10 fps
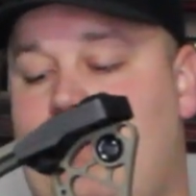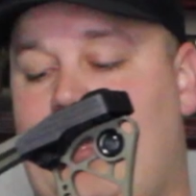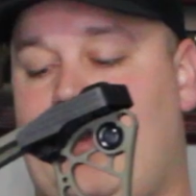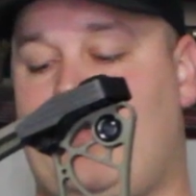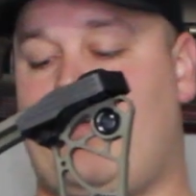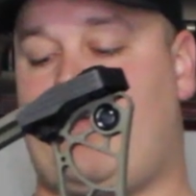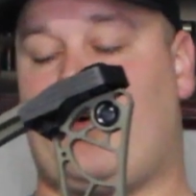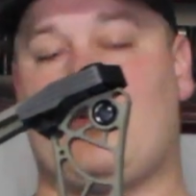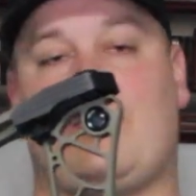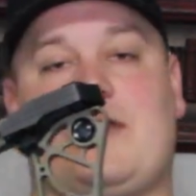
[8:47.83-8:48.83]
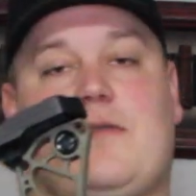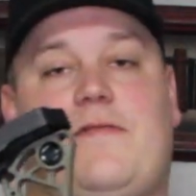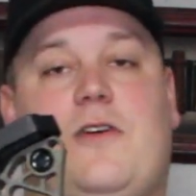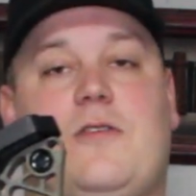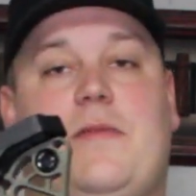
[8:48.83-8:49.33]
and
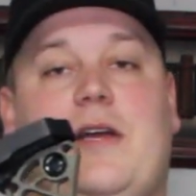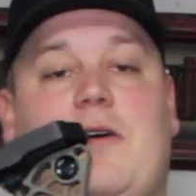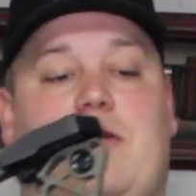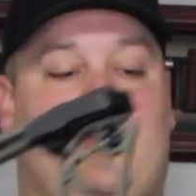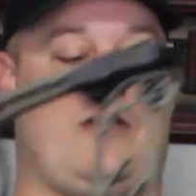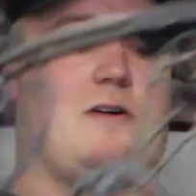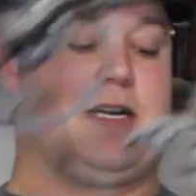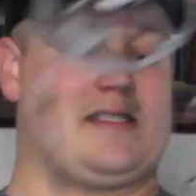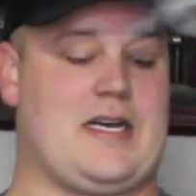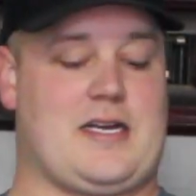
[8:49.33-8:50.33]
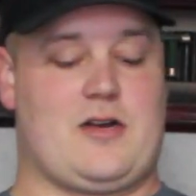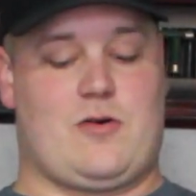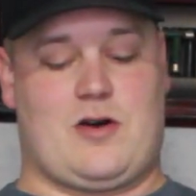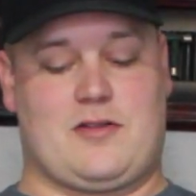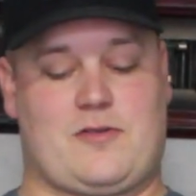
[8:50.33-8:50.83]
follow me all along as I
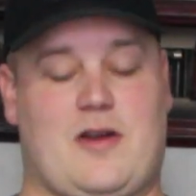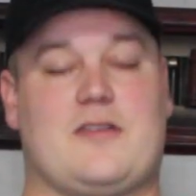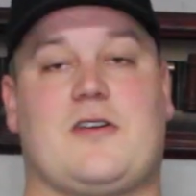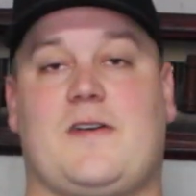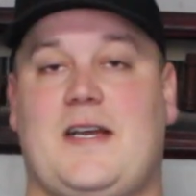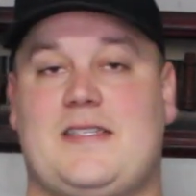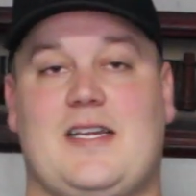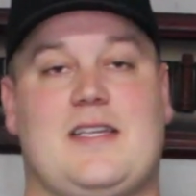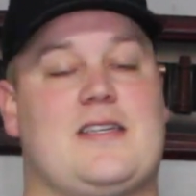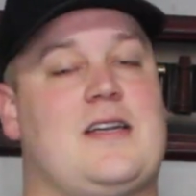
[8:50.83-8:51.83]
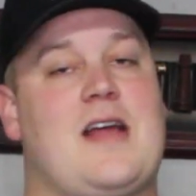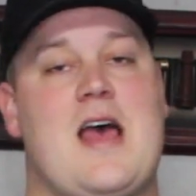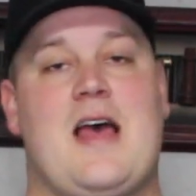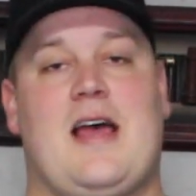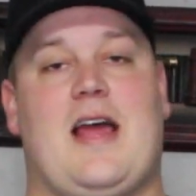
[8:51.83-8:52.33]
go on throughout turkey season
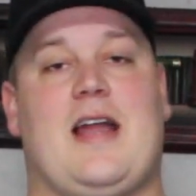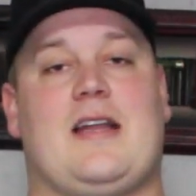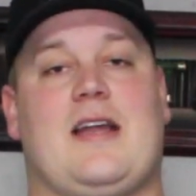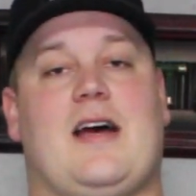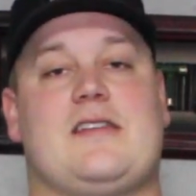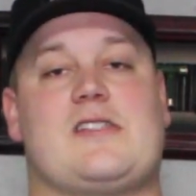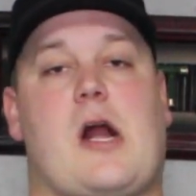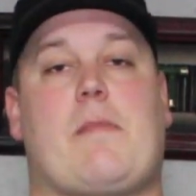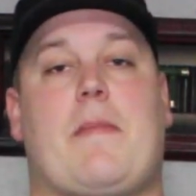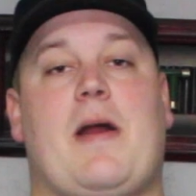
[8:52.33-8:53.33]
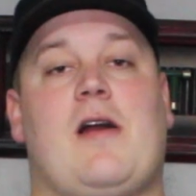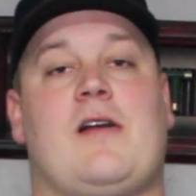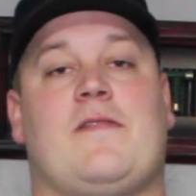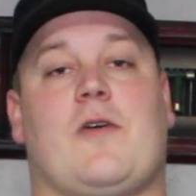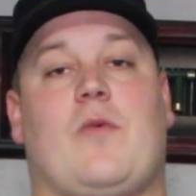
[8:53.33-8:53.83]
and start
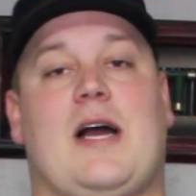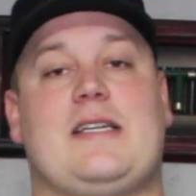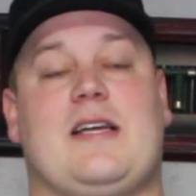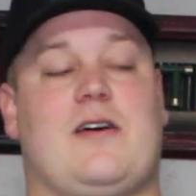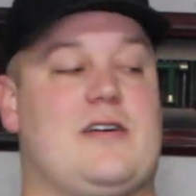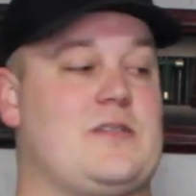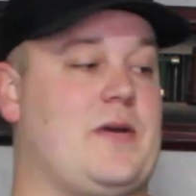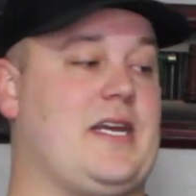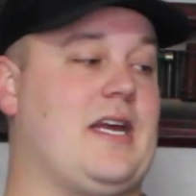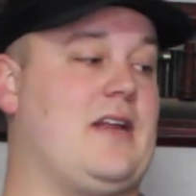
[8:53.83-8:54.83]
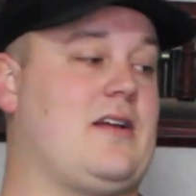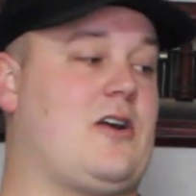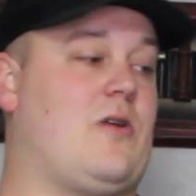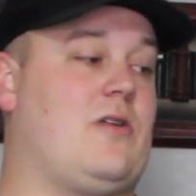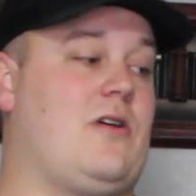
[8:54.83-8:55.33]
preparing for whitetail as we
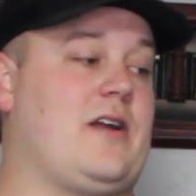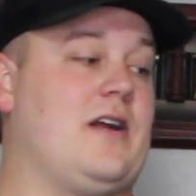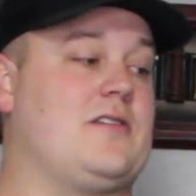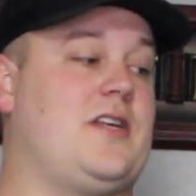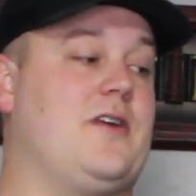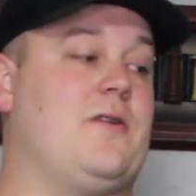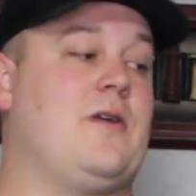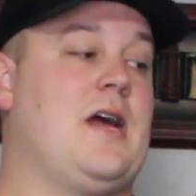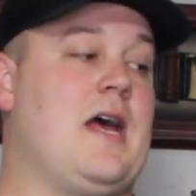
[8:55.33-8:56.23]
go along here too.